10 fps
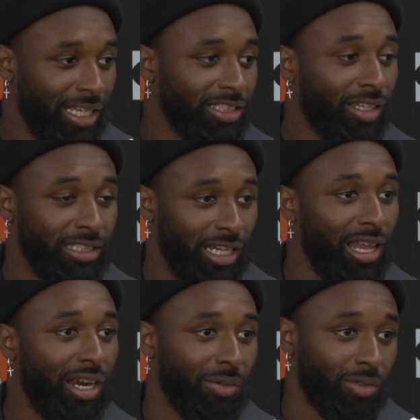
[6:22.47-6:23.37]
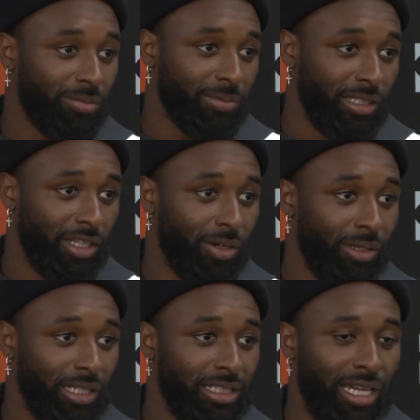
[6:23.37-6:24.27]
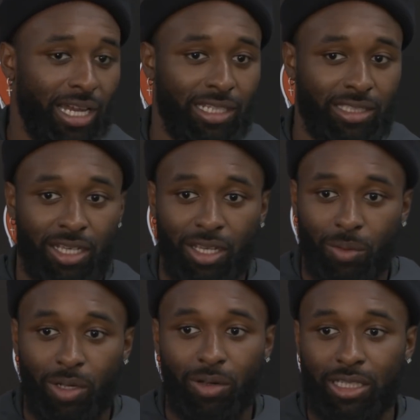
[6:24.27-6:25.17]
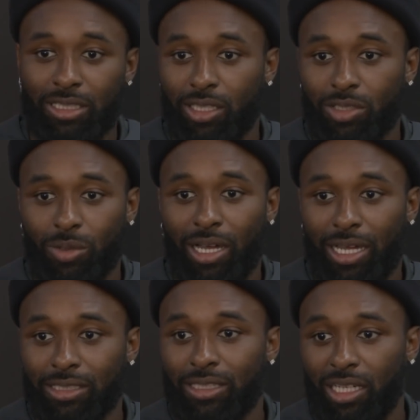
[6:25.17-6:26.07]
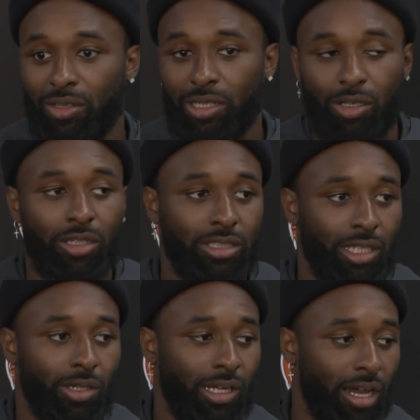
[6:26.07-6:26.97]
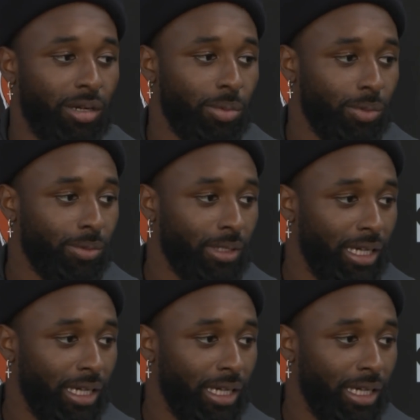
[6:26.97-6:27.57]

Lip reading: Starts in the locker room, you know, and these guys, we hold each other to a high standard and hold each other accountable.